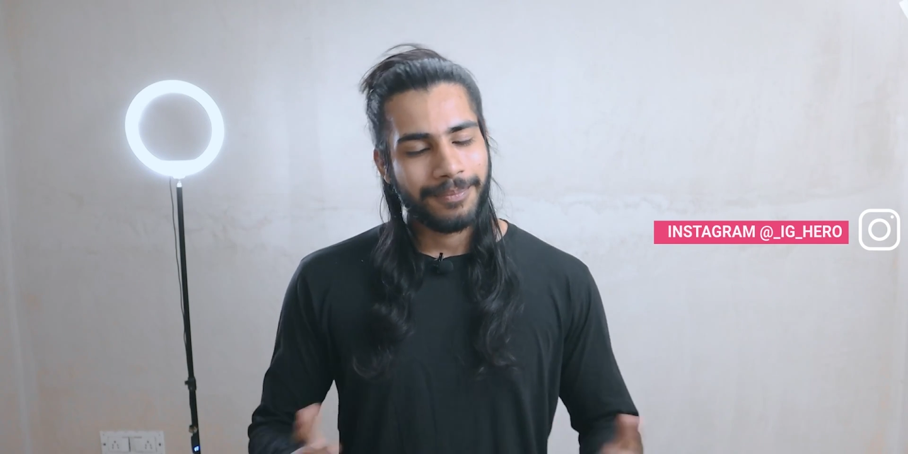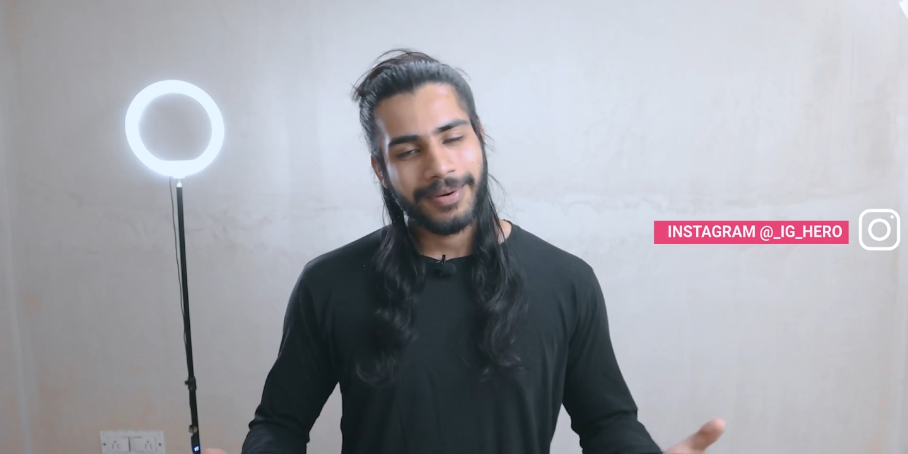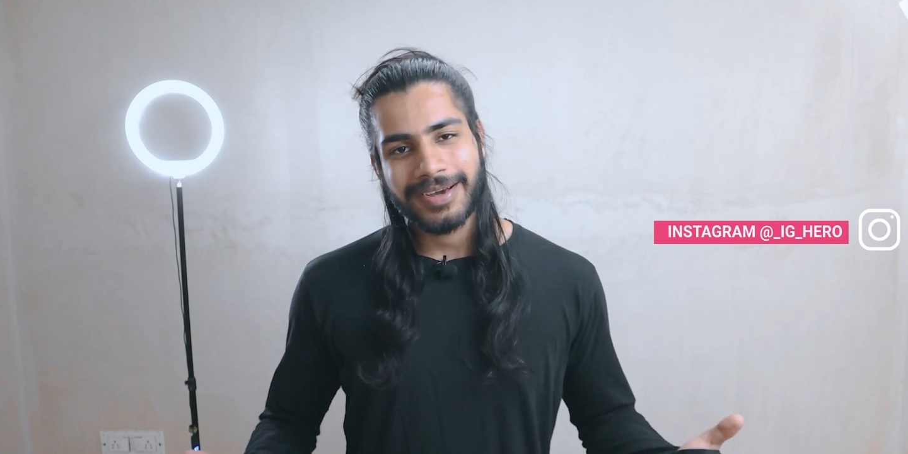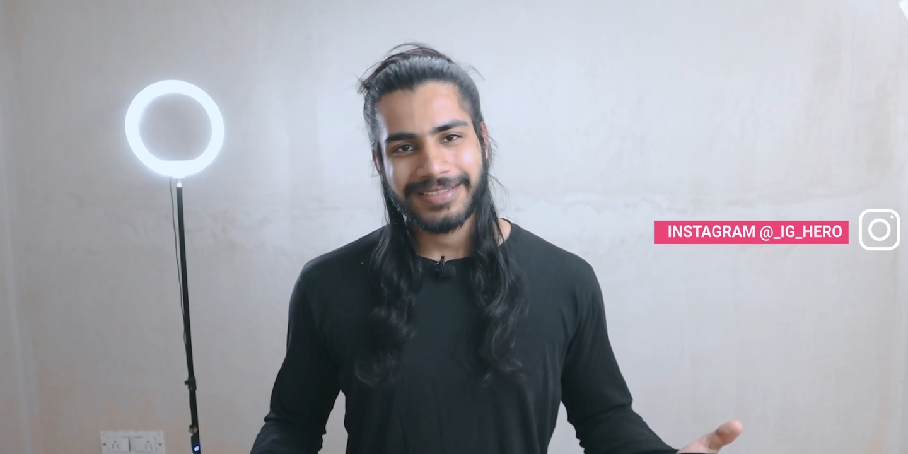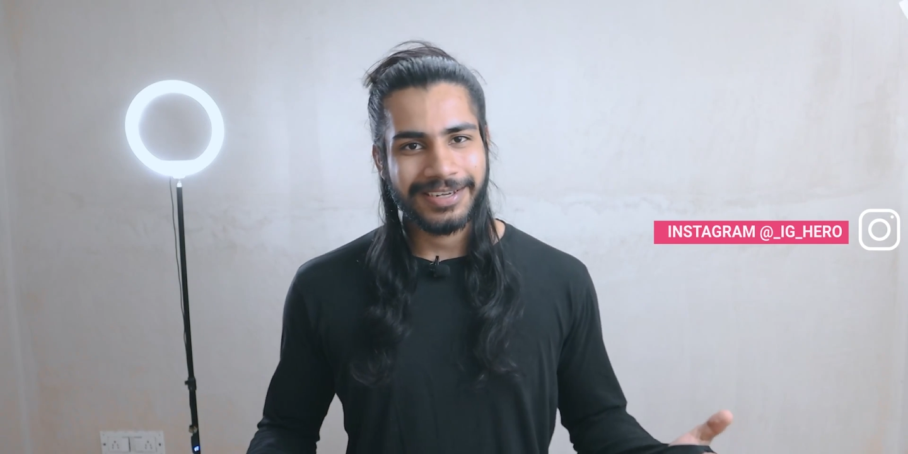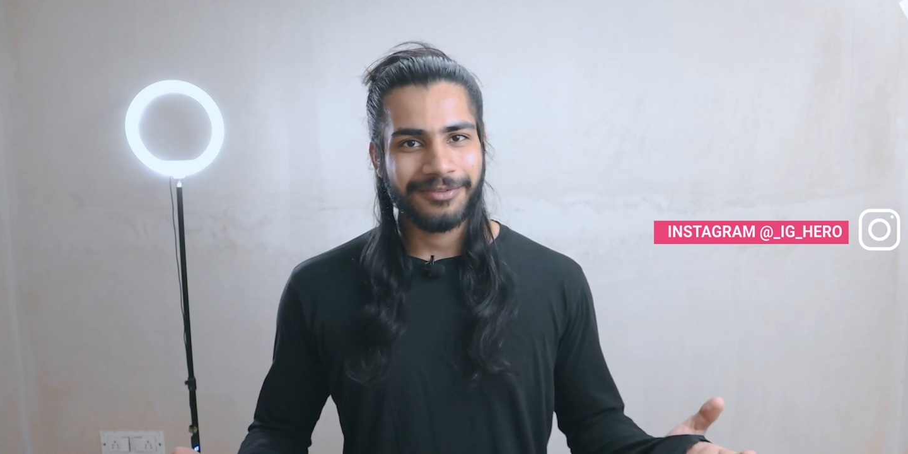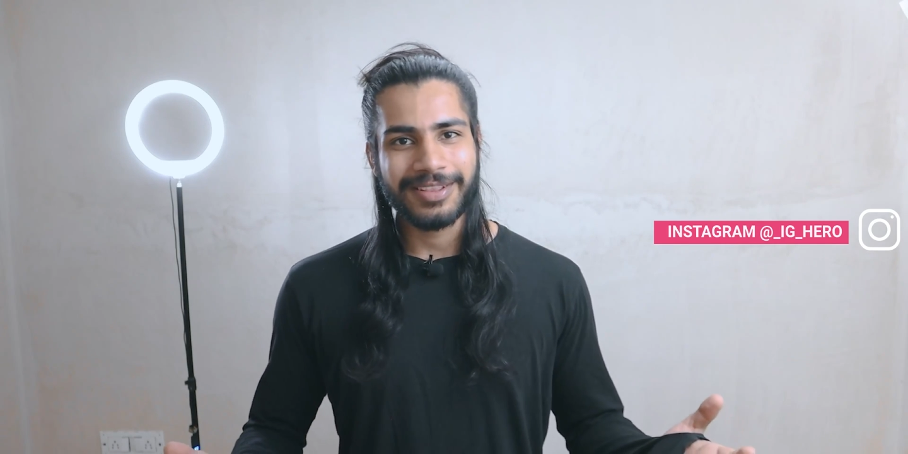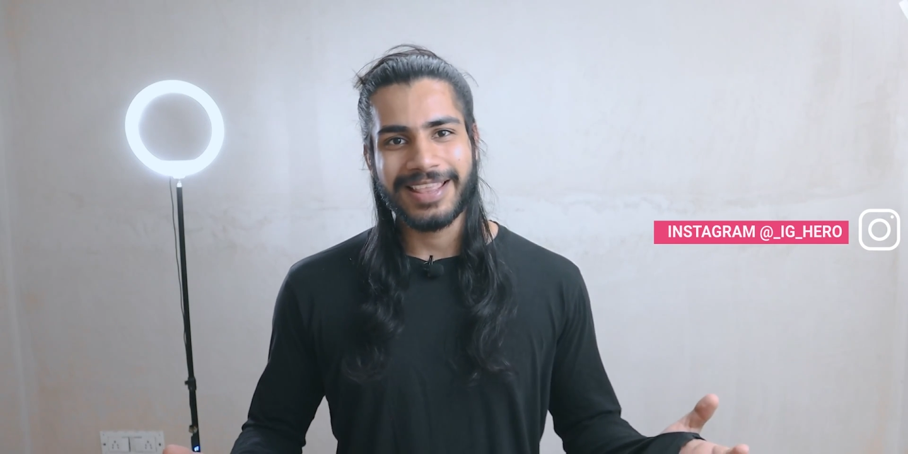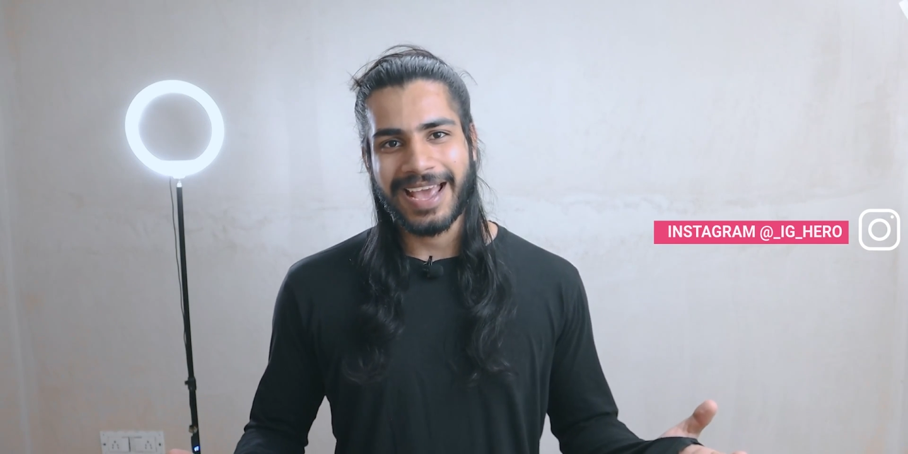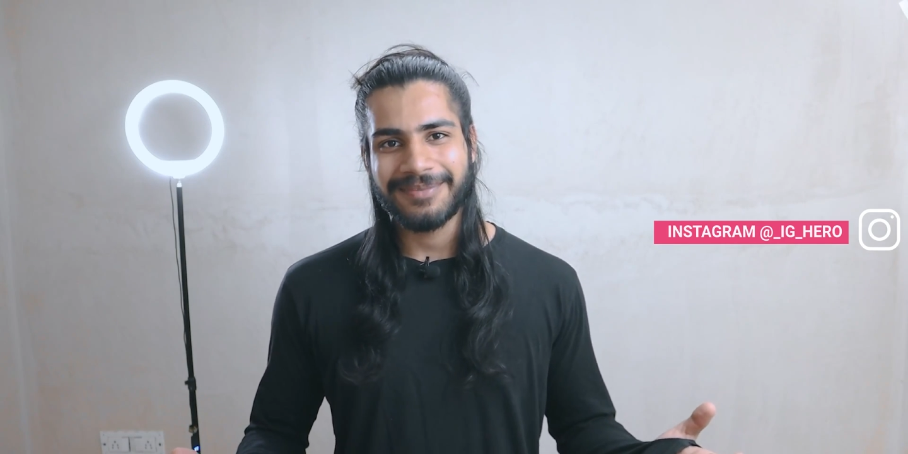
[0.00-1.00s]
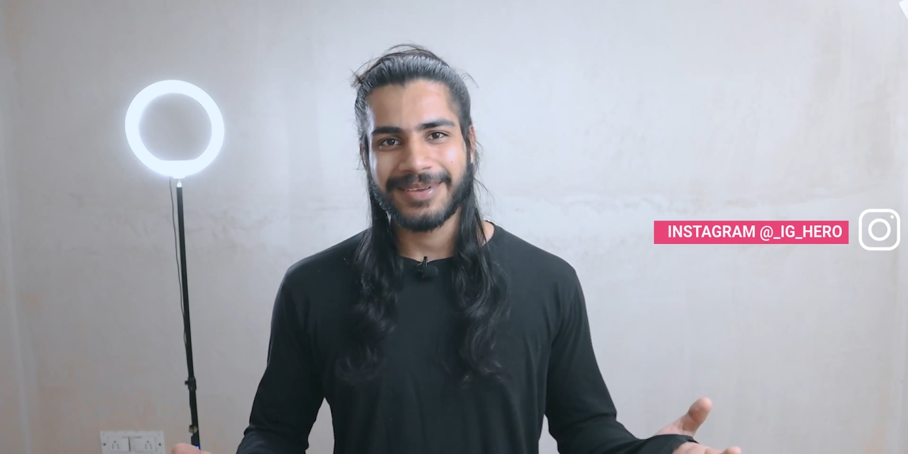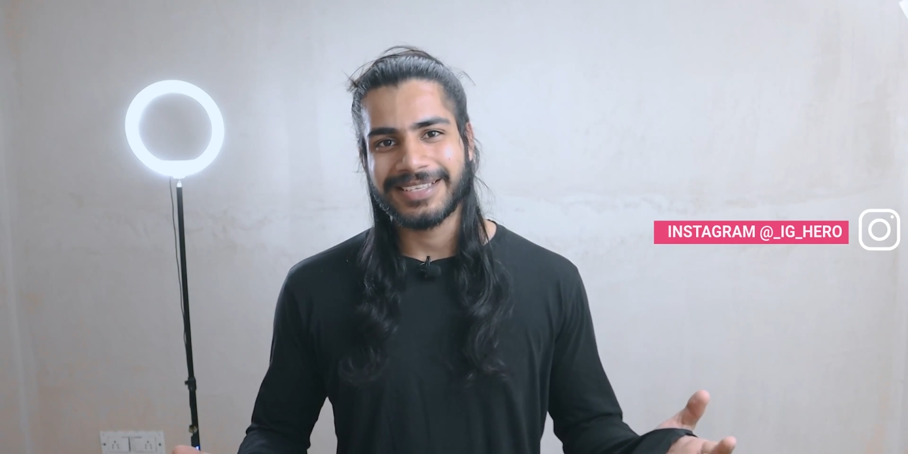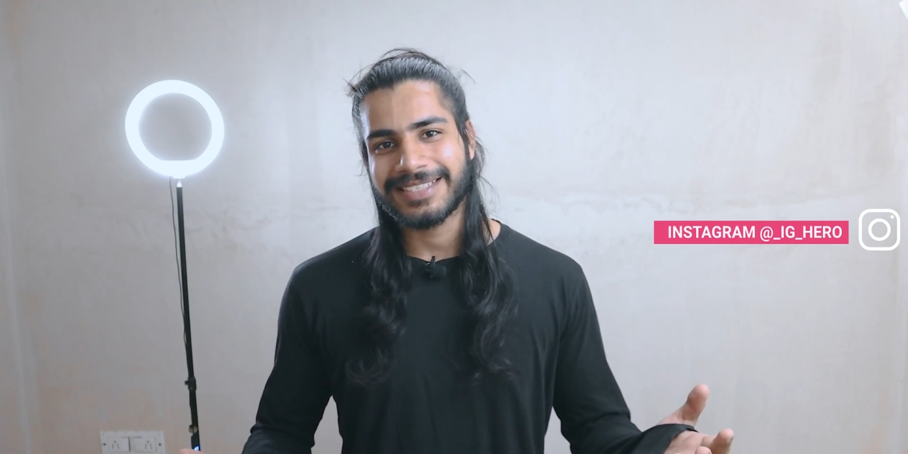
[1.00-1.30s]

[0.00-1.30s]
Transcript: But with that being